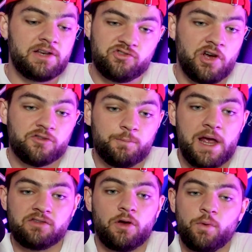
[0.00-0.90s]
just
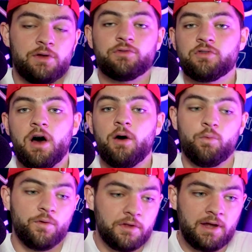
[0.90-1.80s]
based on what you saw
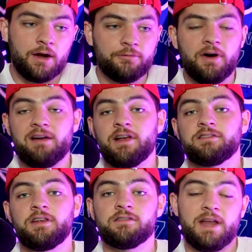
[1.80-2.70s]
with the 905 last season,